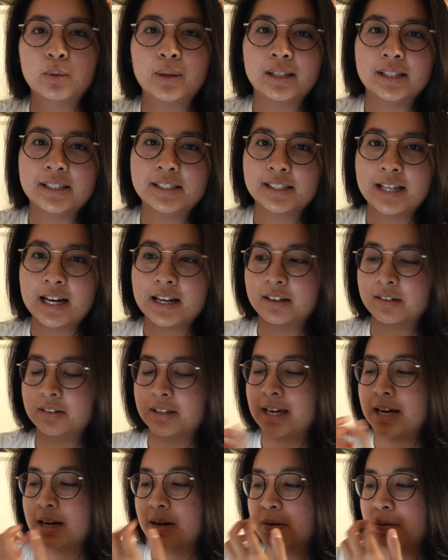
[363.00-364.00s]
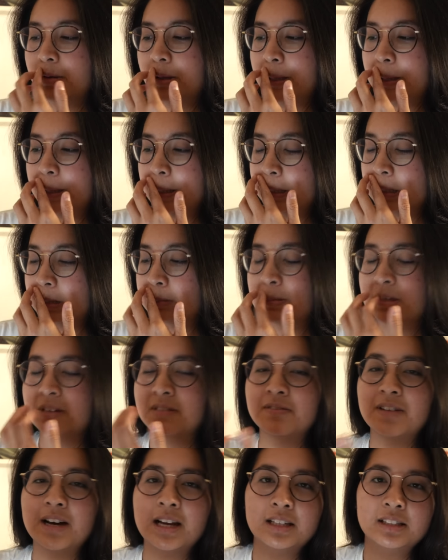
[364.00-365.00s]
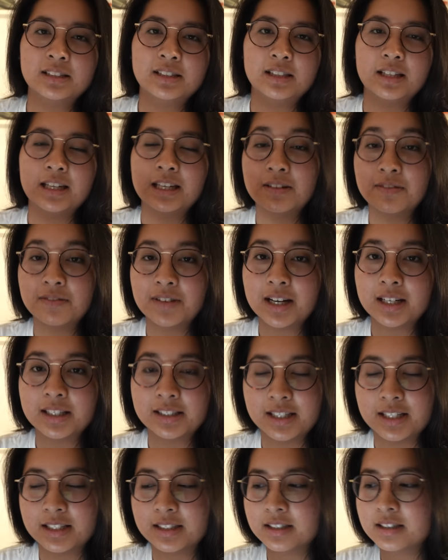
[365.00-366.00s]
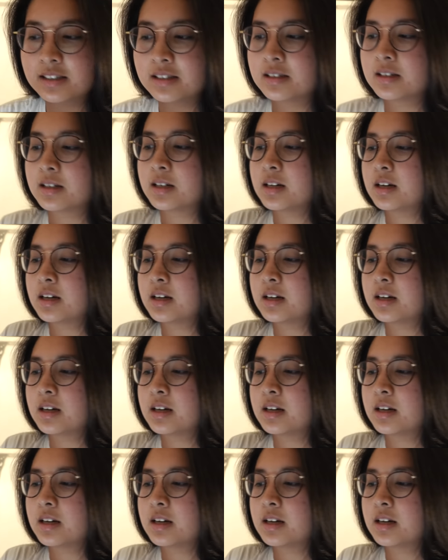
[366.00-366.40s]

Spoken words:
quickly scanning now. Like it's been invalidated.